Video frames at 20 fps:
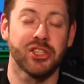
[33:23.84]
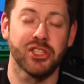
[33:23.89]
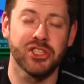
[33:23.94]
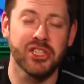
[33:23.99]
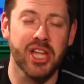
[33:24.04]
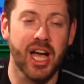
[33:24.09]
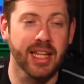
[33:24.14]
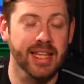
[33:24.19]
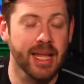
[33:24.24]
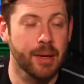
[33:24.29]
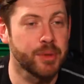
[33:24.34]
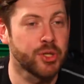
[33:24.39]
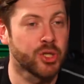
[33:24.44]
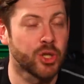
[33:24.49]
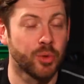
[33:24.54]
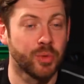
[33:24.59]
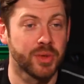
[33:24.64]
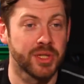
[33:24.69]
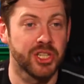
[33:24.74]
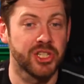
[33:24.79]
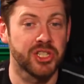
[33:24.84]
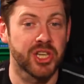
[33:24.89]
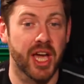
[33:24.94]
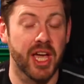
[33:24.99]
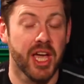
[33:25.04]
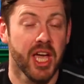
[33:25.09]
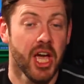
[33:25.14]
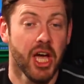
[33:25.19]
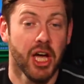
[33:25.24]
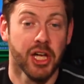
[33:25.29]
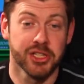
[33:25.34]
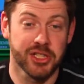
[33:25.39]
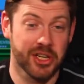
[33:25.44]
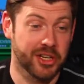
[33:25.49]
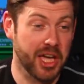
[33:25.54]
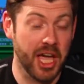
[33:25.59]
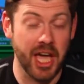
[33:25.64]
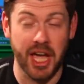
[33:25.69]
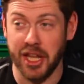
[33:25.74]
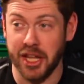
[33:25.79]
at the start of the episode where they say
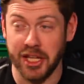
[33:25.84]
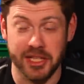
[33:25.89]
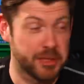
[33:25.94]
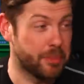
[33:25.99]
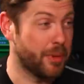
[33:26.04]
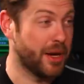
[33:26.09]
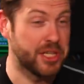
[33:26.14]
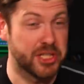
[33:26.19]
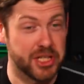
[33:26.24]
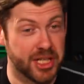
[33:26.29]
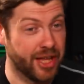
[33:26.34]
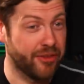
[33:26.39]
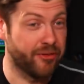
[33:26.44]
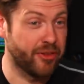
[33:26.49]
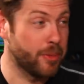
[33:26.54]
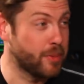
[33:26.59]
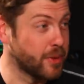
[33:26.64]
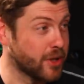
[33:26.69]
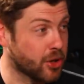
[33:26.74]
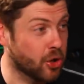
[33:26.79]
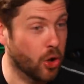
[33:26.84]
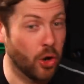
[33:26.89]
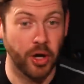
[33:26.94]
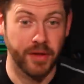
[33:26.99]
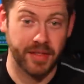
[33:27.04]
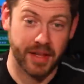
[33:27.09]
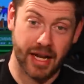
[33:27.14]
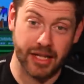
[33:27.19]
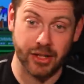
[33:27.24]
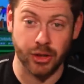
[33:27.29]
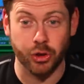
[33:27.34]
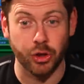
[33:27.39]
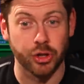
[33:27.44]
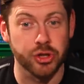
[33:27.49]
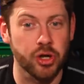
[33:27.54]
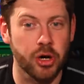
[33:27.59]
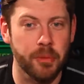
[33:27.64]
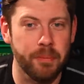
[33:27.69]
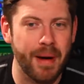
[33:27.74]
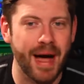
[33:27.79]
Targaryens are basically a flip of the coin they're either
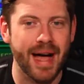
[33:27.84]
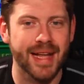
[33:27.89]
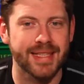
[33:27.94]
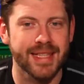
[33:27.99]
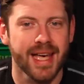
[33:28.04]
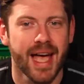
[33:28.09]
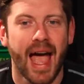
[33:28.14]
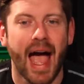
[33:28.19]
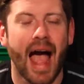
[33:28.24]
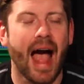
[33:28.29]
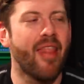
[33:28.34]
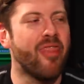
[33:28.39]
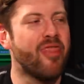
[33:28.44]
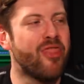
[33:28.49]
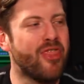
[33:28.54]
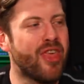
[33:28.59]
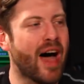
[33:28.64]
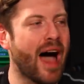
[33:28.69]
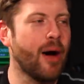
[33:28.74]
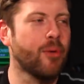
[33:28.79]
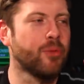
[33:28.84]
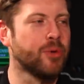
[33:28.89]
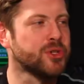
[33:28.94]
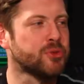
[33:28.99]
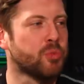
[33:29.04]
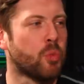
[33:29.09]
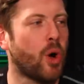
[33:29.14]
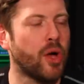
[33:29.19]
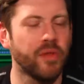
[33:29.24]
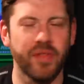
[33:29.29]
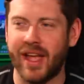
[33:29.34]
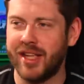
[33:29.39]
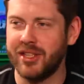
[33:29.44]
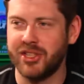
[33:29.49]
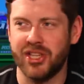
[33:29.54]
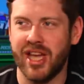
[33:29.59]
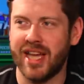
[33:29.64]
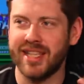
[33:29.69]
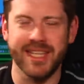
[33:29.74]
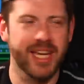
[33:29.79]
good or bad and that was what then
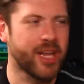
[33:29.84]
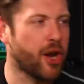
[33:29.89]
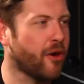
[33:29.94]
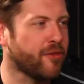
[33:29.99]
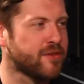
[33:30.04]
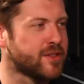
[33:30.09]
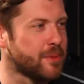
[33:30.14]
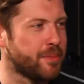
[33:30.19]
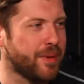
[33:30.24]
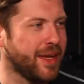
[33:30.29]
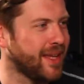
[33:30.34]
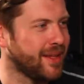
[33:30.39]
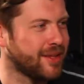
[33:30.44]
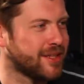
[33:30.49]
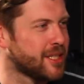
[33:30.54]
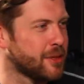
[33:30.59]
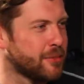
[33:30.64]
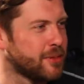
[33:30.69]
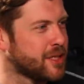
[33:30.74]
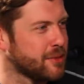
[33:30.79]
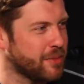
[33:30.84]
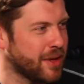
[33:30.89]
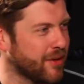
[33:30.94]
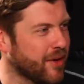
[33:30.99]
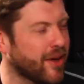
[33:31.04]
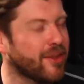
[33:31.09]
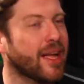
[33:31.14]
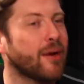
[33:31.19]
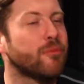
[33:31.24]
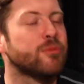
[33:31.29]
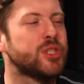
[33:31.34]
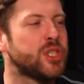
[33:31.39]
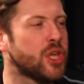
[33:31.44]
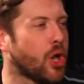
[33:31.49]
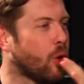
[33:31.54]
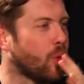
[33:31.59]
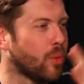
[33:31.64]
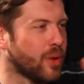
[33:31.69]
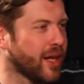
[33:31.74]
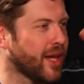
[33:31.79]
set her off to be to, to be that was
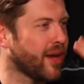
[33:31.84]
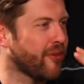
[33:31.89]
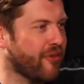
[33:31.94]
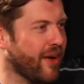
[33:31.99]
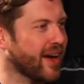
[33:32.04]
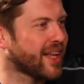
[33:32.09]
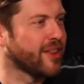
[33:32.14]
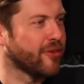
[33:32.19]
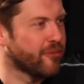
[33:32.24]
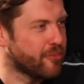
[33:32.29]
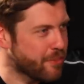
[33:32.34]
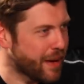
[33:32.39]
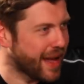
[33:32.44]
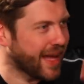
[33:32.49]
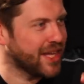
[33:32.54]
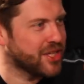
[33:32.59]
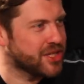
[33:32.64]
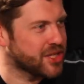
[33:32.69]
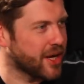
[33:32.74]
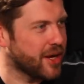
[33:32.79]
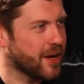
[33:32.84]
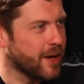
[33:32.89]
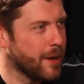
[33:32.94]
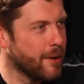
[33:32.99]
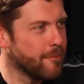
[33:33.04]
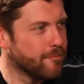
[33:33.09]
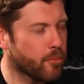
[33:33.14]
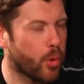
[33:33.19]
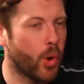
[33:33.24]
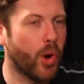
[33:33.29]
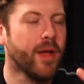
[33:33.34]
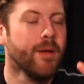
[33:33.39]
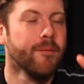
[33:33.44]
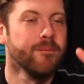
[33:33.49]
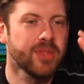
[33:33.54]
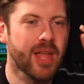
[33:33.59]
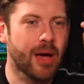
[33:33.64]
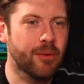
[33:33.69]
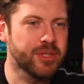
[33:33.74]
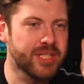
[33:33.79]
the only effective major
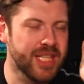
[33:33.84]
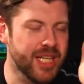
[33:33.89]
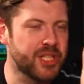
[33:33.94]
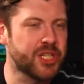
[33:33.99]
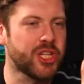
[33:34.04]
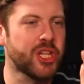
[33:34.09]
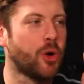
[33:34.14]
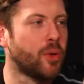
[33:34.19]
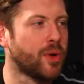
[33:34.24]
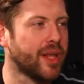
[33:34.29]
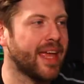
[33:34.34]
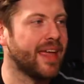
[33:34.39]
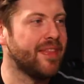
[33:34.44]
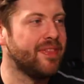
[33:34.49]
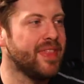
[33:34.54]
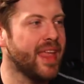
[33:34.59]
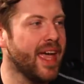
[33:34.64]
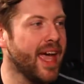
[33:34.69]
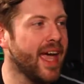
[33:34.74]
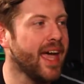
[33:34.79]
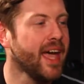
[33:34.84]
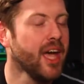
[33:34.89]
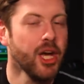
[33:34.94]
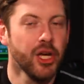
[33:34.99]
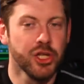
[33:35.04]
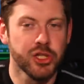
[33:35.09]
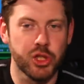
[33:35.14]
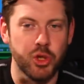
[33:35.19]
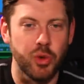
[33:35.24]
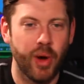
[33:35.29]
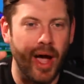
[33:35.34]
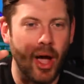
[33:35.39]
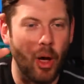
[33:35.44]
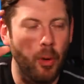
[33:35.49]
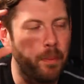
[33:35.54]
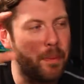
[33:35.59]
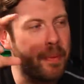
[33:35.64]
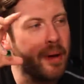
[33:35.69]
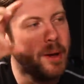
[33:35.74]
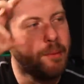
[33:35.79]
point that was literally only in there to
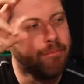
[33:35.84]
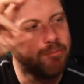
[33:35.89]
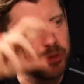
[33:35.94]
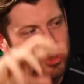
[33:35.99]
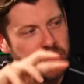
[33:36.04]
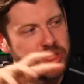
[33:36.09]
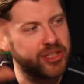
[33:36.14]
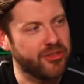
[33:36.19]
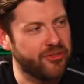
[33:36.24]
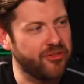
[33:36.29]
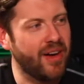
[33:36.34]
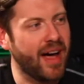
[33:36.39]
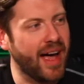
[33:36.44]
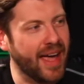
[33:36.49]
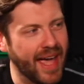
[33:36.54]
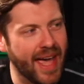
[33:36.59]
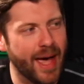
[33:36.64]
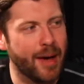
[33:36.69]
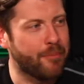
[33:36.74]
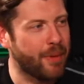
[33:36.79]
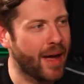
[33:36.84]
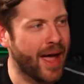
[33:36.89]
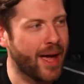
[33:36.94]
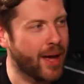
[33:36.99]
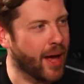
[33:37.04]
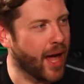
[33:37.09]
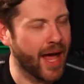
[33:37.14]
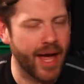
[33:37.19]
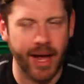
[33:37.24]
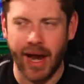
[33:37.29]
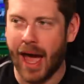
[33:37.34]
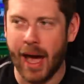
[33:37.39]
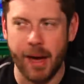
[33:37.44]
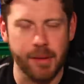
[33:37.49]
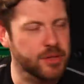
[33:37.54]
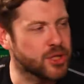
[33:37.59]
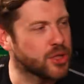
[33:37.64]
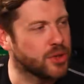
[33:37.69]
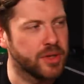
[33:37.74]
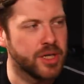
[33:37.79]
help justify her, her, her
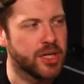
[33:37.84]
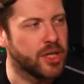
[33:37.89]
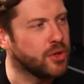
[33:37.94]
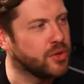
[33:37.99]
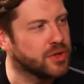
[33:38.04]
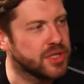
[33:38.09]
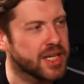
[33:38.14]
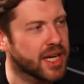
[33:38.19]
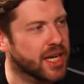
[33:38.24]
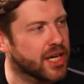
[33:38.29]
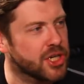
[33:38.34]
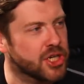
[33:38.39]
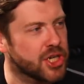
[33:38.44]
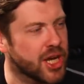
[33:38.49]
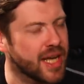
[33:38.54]
absolutely losing her